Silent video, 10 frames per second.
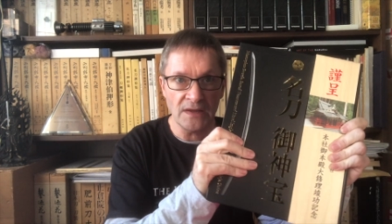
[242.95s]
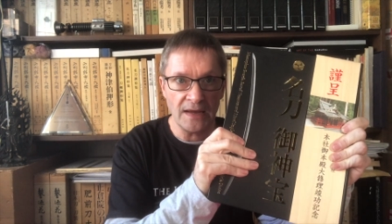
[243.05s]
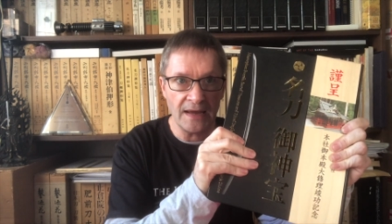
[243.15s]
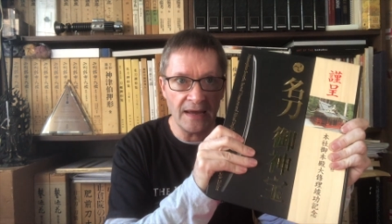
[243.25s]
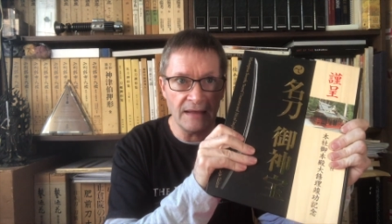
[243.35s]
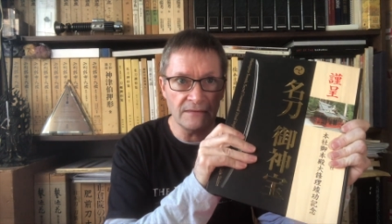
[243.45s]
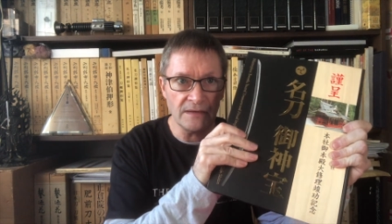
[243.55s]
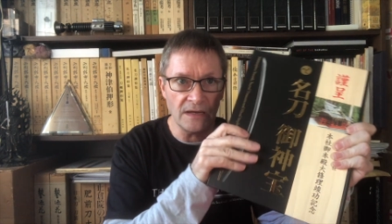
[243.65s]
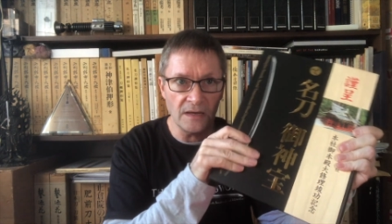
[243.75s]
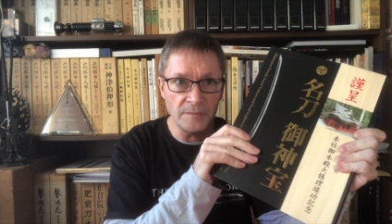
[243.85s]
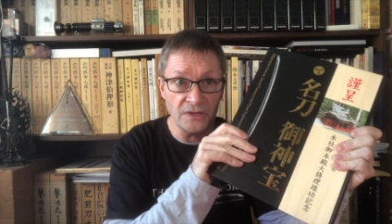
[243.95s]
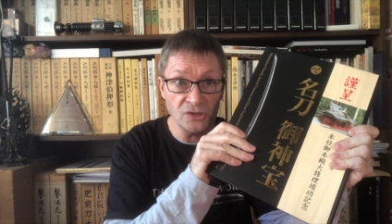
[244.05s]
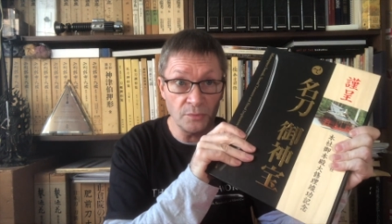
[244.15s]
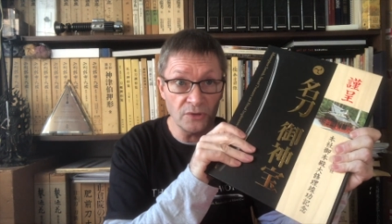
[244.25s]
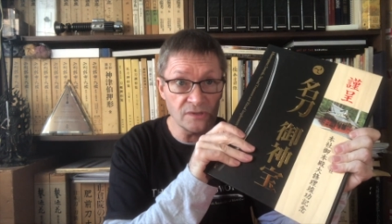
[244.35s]
and it
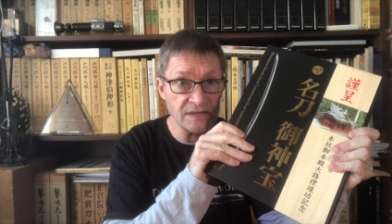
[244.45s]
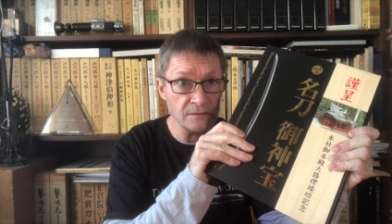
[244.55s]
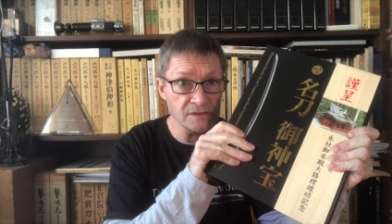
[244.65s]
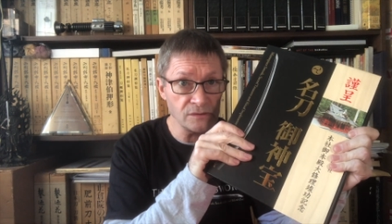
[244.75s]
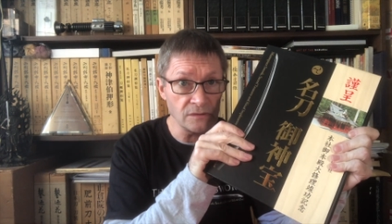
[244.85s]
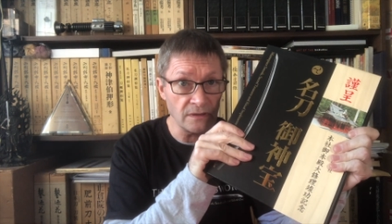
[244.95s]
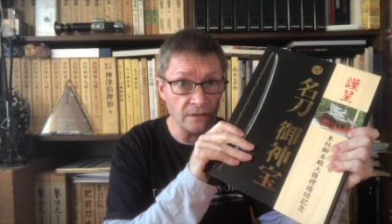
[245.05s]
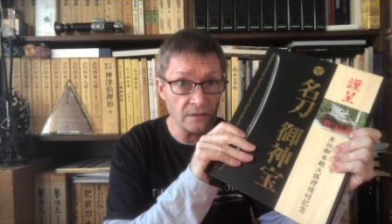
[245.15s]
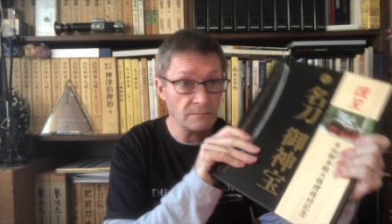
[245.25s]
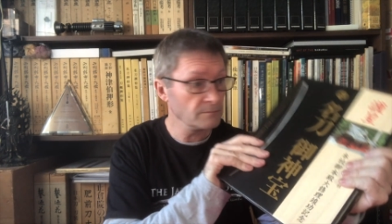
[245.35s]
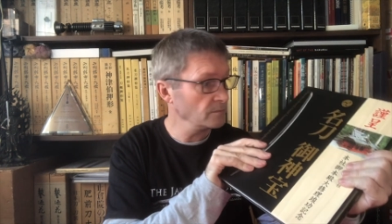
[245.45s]
should be on sale soon, I think.